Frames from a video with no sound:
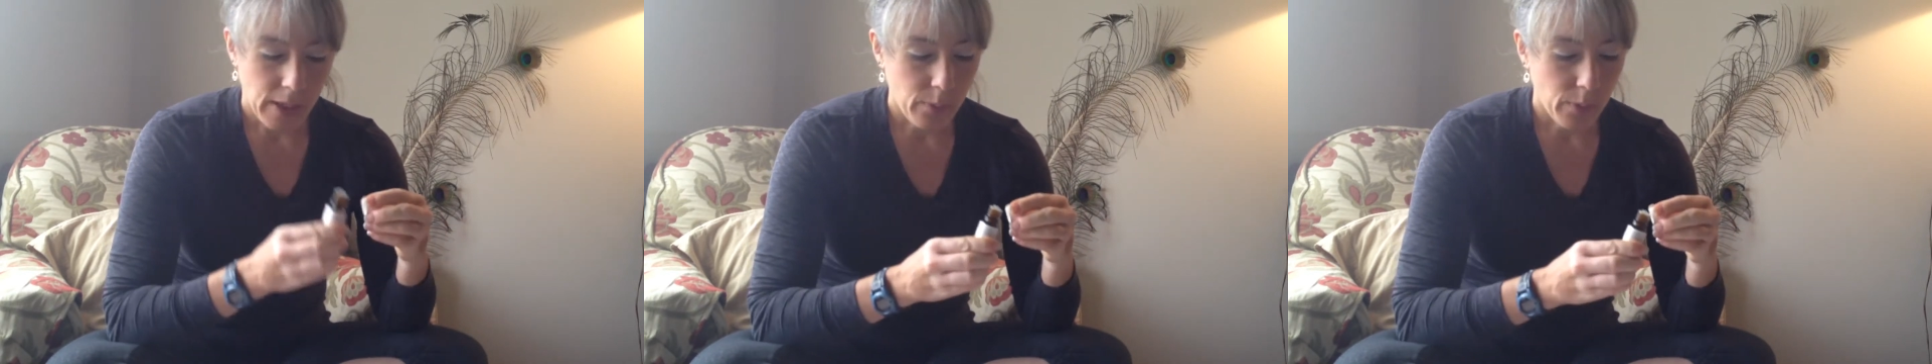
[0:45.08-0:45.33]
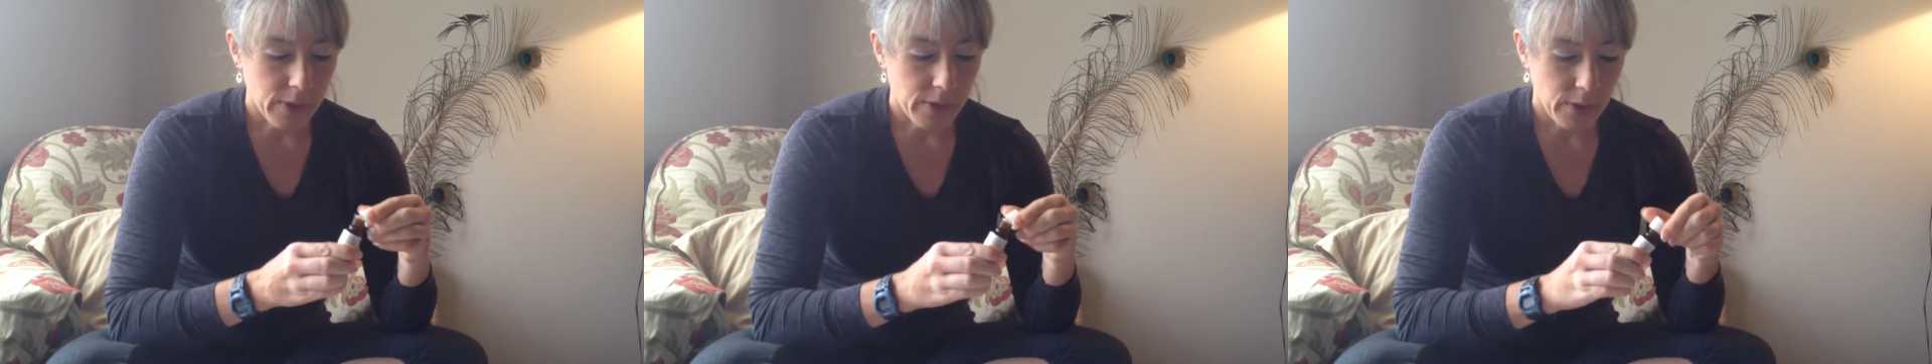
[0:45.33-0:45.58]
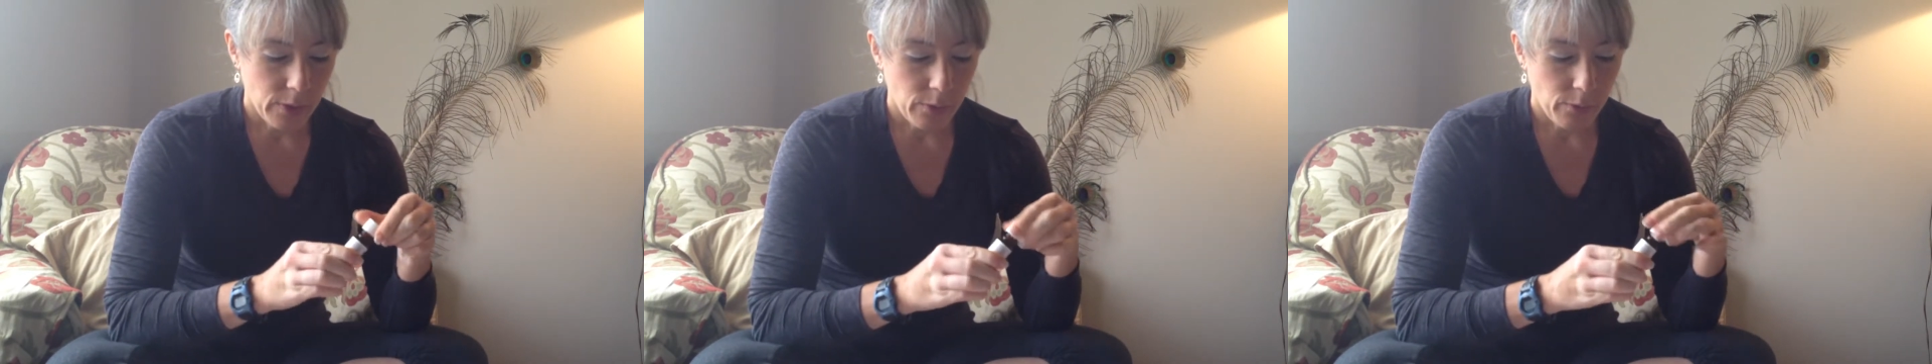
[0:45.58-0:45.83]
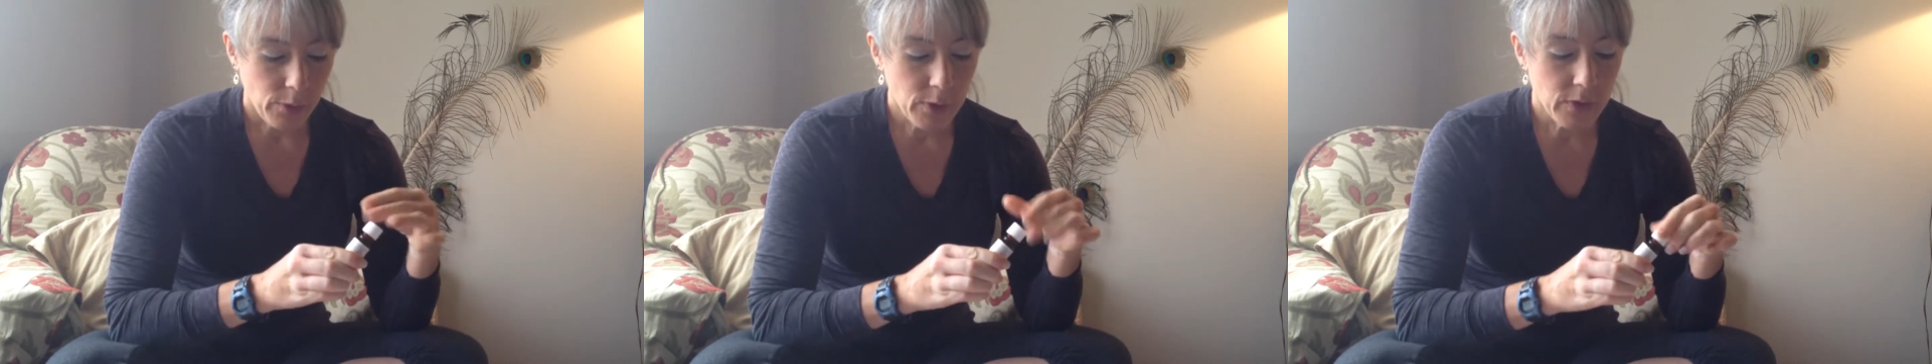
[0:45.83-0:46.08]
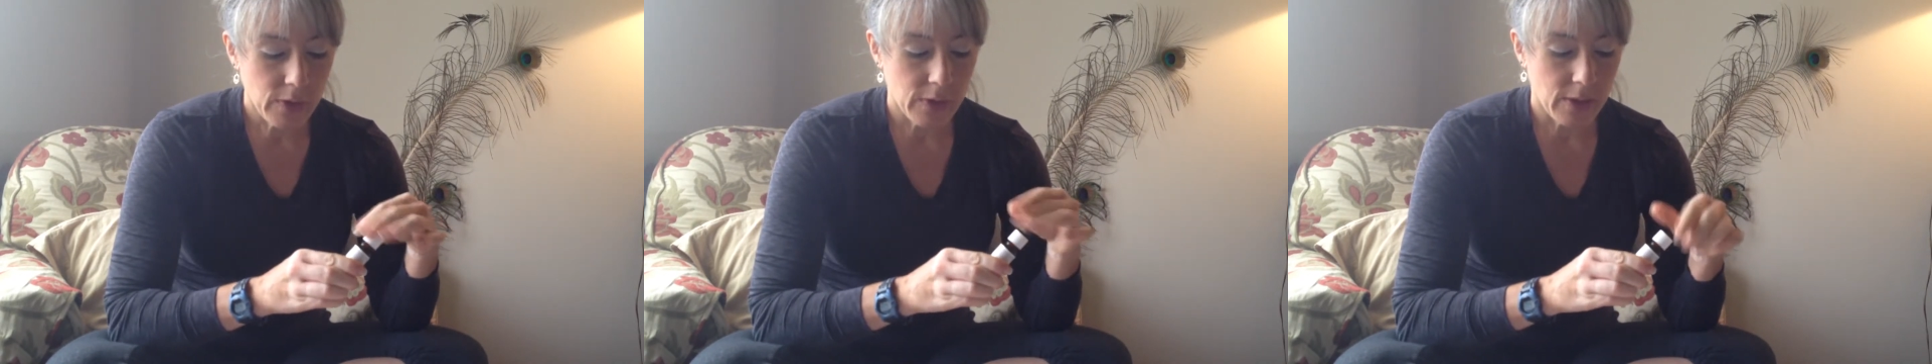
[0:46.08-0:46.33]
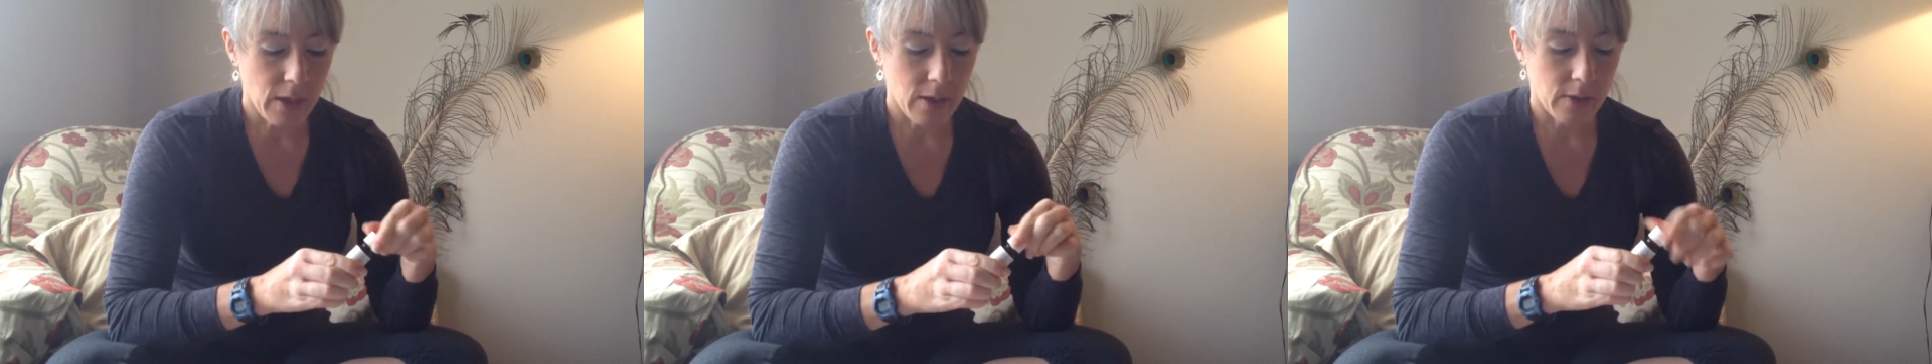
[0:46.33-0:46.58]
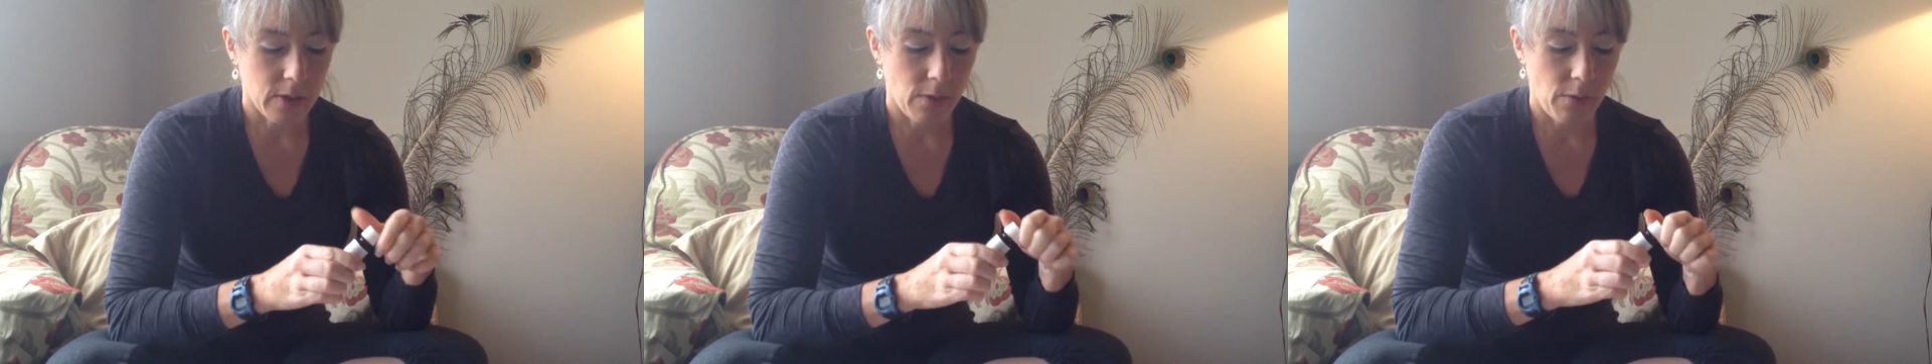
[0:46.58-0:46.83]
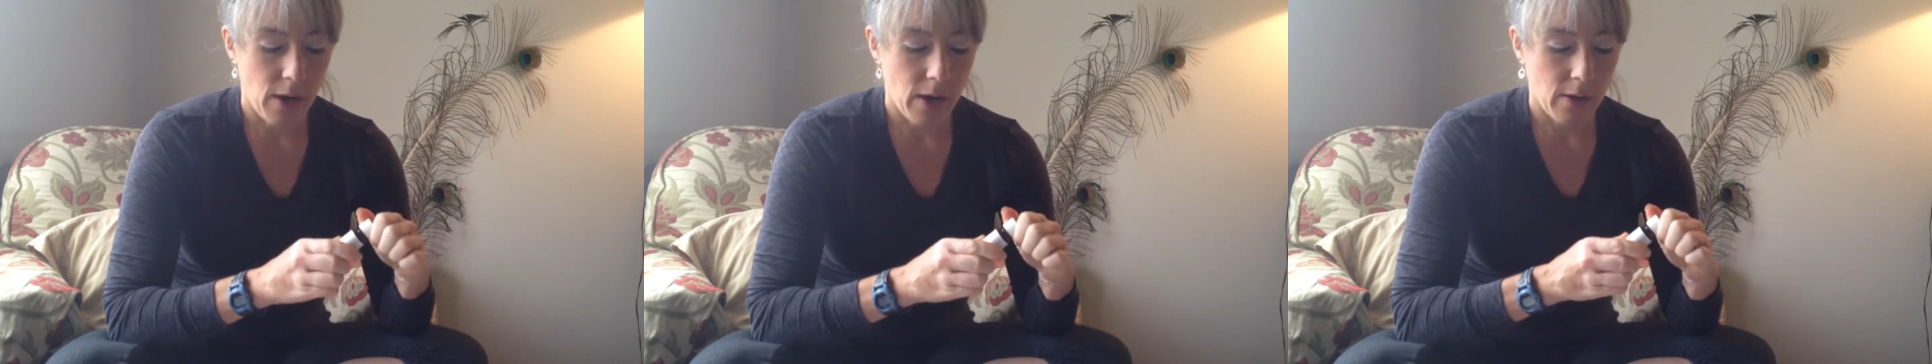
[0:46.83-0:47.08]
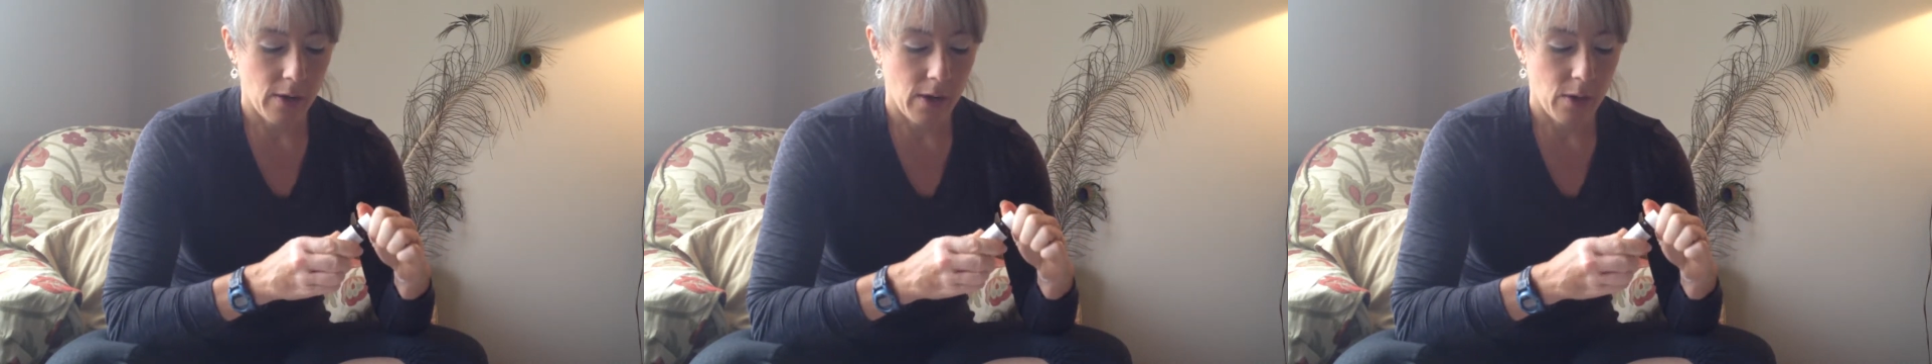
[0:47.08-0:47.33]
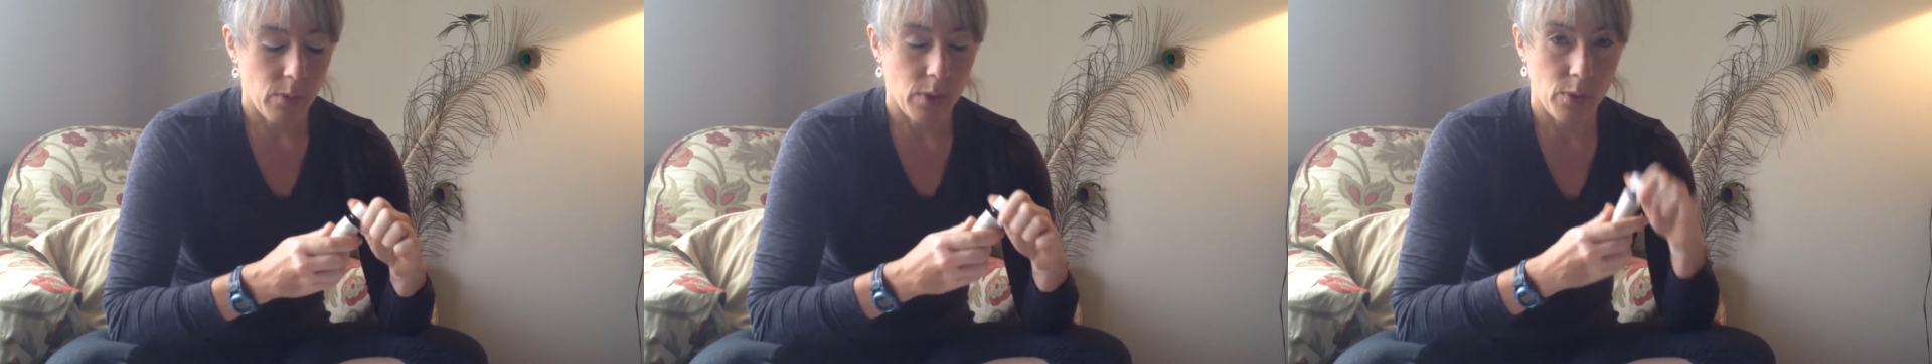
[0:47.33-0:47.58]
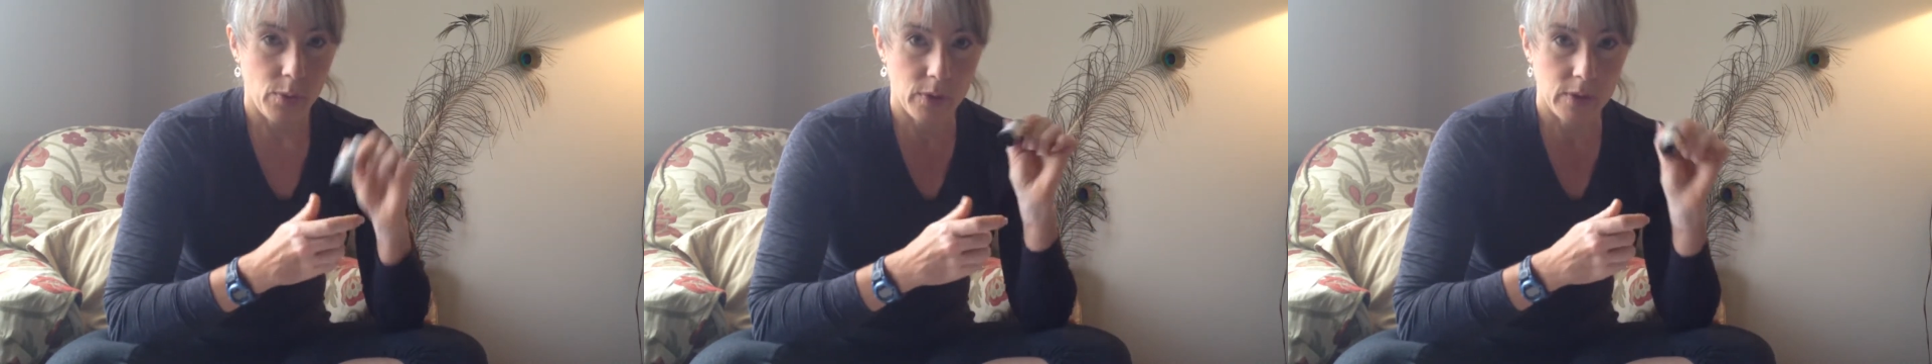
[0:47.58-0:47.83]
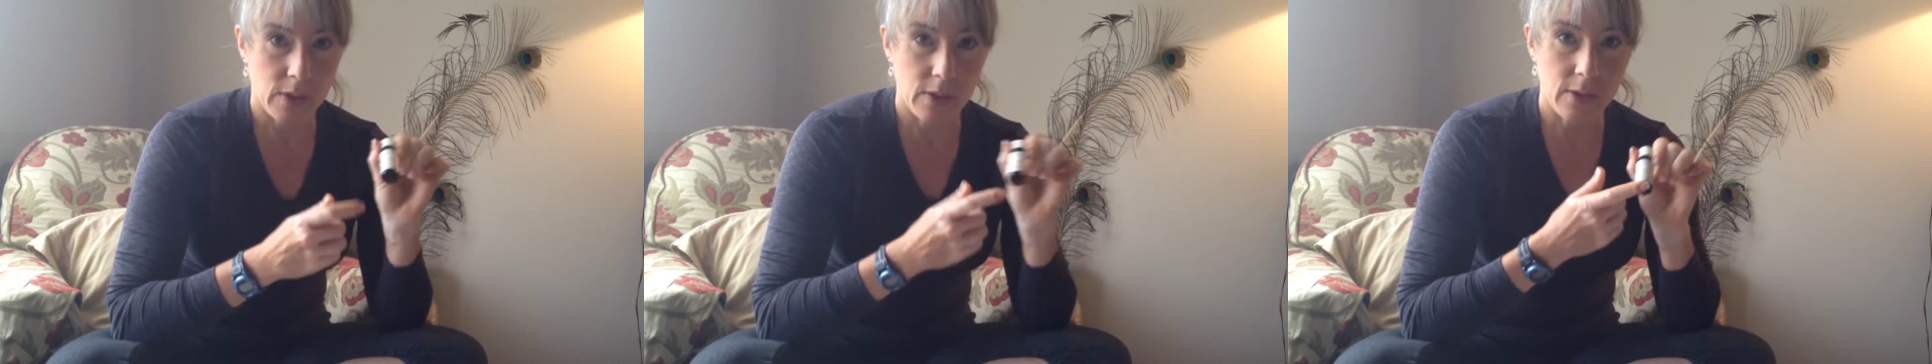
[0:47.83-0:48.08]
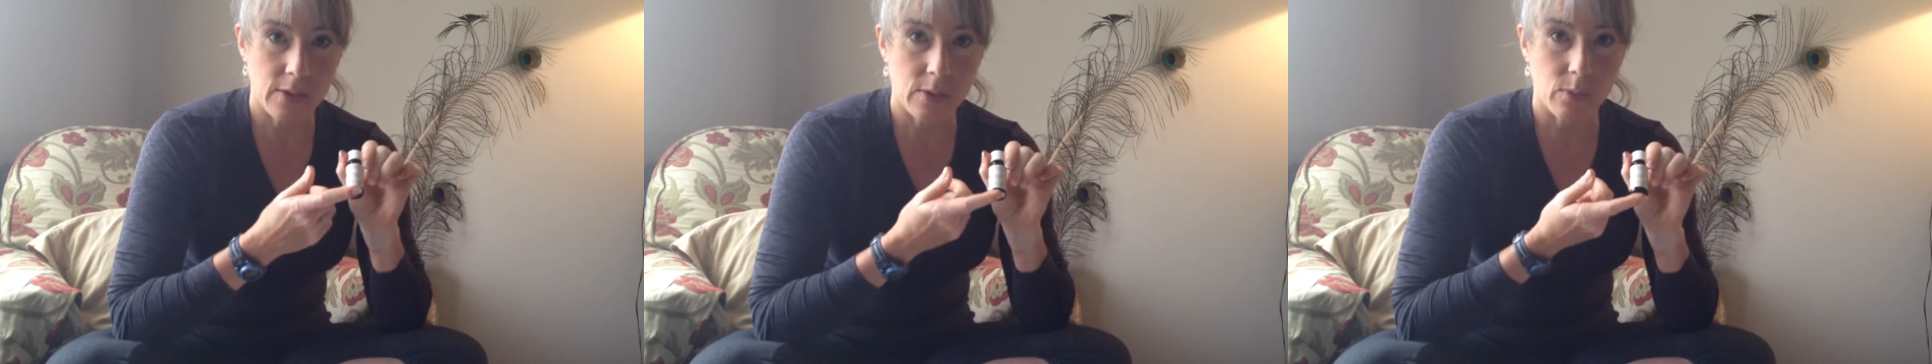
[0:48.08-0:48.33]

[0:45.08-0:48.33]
I want to first discuss the fact that with horses